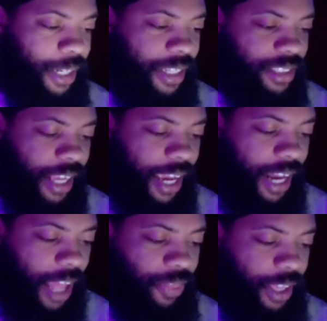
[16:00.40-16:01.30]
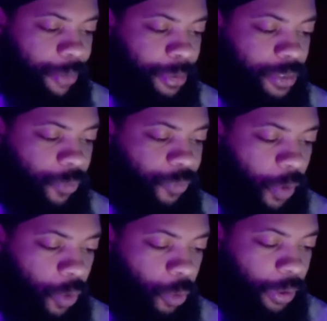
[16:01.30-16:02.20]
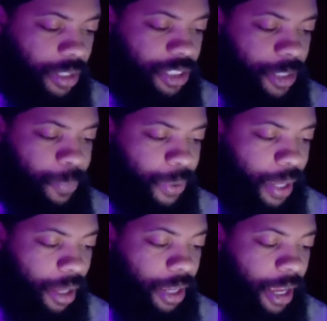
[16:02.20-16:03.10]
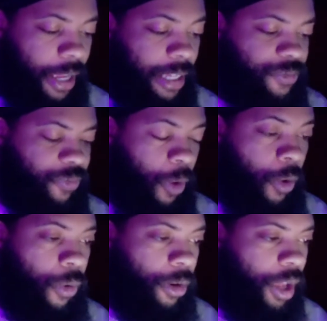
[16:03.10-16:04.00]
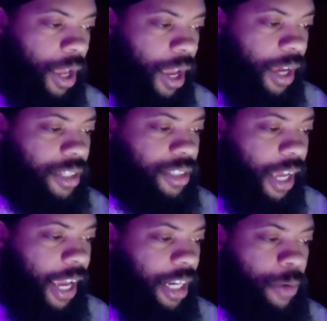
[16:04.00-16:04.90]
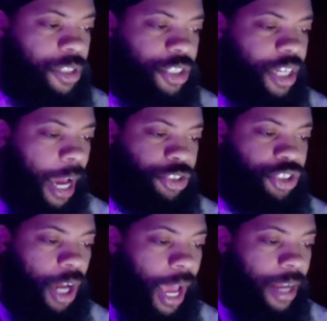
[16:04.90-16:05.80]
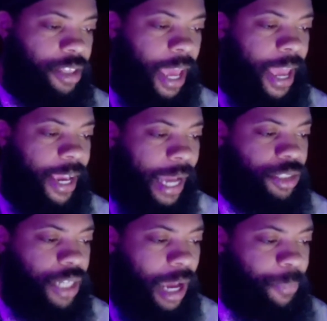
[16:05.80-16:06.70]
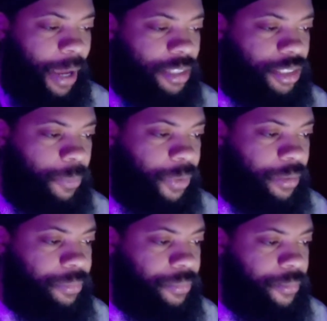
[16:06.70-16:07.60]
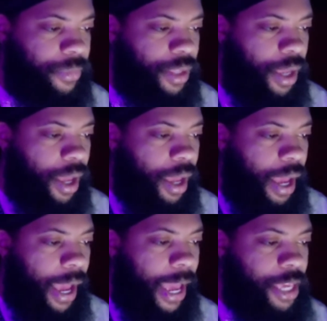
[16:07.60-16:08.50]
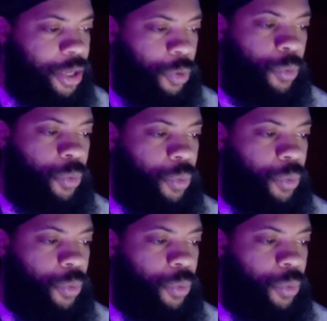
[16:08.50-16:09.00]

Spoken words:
in his hand. I think it was the phone or the GPS. Yeah, his phone. And it just got shot. Yeah, it got shot by something. Hey, you.